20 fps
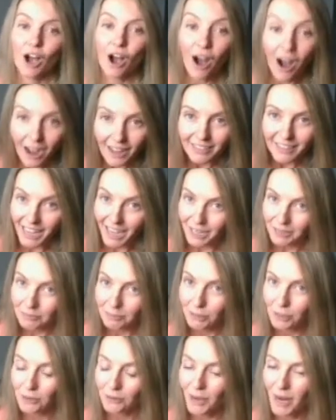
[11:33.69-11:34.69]

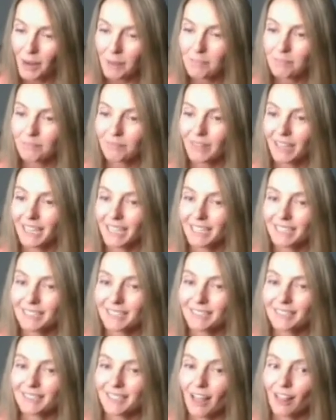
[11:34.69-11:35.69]
online program
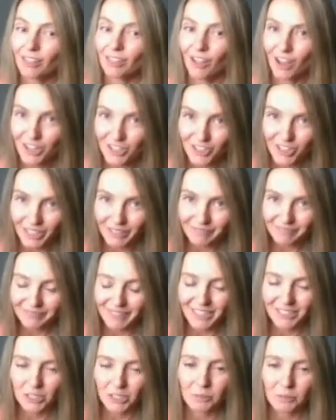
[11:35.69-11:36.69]
is launching,
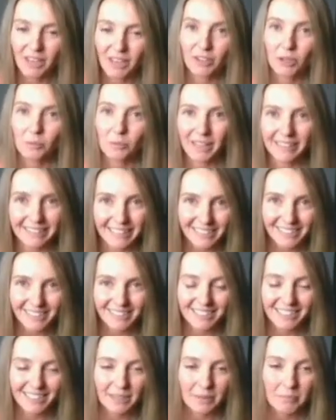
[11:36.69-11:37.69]
and so we have a wait
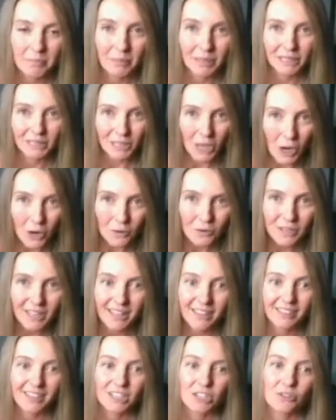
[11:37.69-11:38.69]
list below
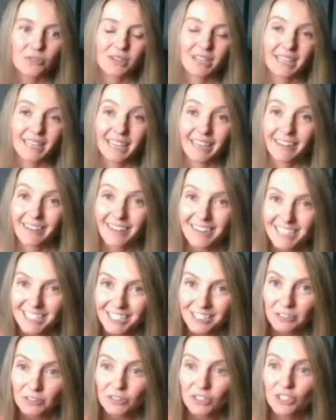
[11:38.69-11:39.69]
that you can get
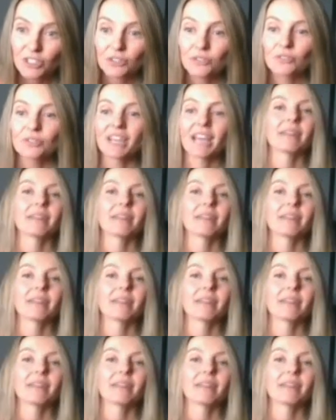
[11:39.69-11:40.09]
onto to